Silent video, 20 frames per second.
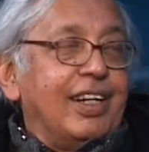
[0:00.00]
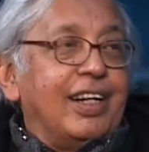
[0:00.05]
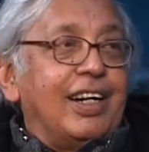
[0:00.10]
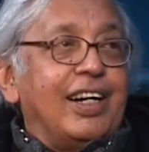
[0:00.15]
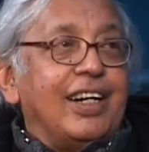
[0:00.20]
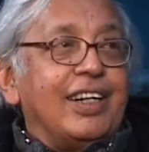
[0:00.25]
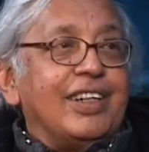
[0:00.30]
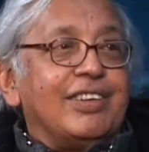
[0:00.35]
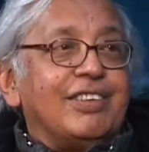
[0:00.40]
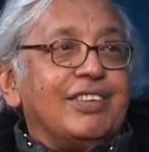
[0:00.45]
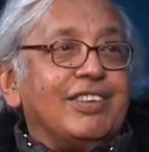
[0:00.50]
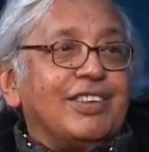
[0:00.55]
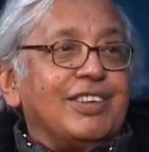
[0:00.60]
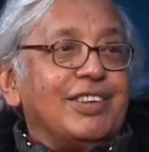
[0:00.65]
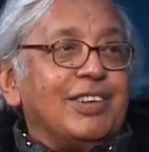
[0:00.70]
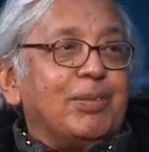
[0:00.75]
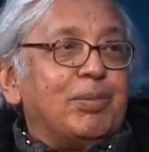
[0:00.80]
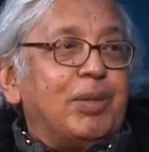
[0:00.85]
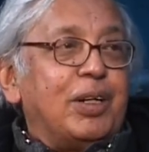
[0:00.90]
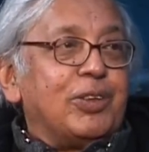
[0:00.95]
I had
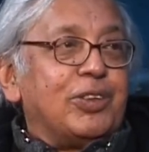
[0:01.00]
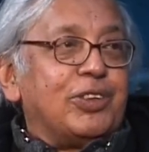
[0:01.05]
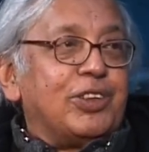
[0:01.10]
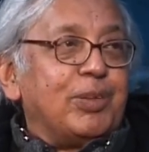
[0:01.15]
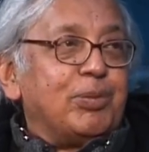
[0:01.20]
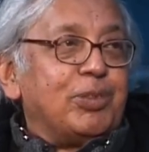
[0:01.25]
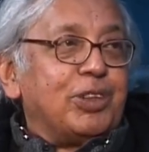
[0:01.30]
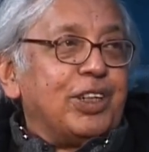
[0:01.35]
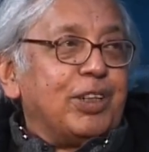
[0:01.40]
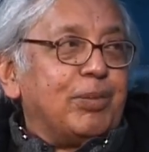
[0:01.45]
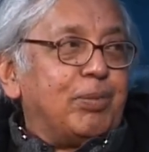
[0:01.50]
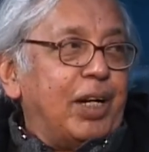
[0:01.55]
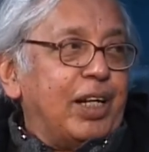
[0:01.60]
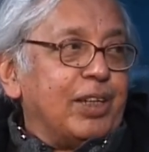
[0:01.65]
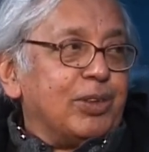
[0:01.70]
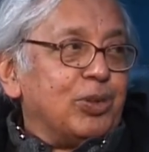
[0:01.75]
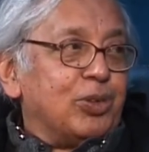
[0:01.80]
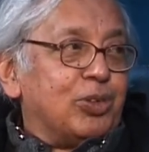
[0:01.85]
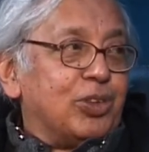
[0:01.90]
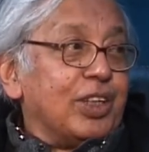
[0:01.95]
written about Shamsher
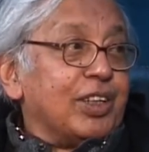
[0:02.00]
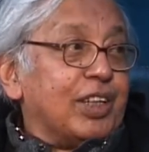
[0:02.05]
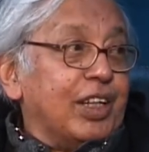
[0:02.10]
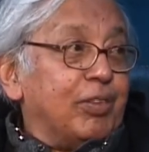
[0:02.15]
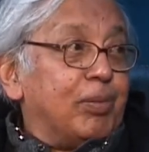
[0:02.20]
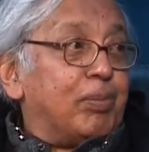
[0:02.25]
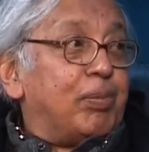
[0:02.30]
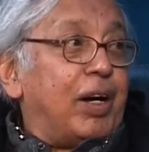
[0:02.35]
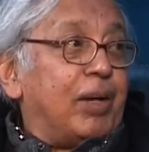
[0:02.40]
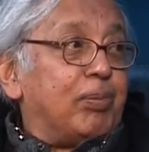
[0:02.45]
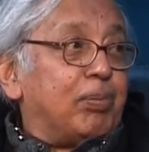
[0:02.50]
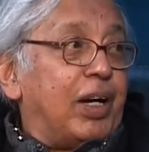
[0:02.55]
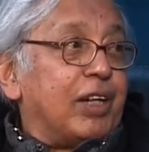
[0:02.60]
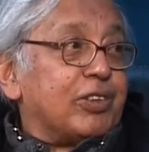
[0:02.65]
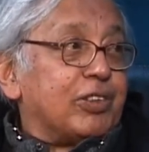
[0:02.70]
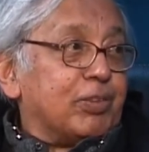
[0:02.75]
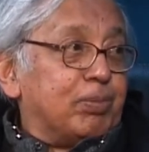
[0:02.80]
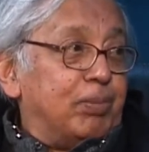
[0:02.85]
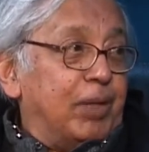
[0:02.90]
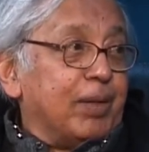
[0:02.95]
Bahadur Singh. They were
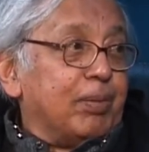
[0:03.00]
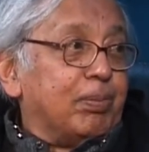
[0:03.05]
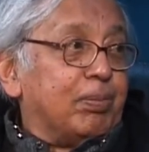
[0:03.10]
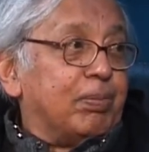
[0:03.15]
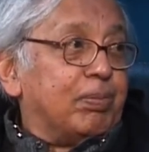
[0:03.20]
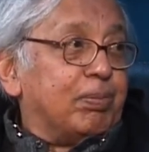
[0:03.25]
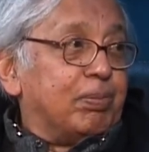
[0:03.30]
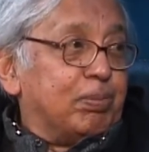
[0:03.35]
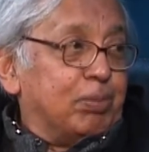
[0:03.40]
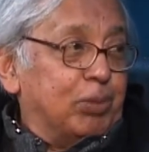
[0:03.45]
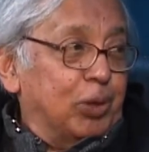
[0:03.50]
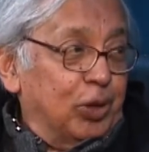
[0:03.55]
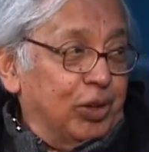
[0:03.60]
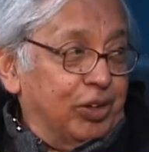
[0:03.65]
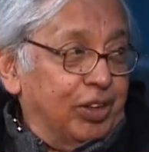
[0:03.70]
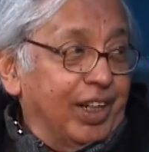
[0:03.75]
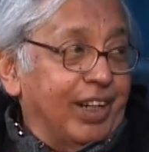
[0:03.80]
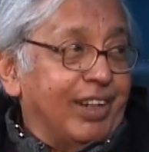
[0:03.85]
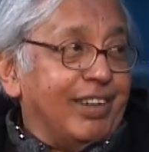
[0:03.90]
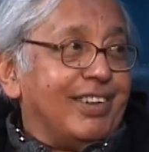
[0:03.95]
part of my
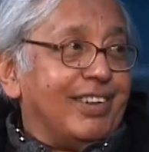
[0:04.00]
poetic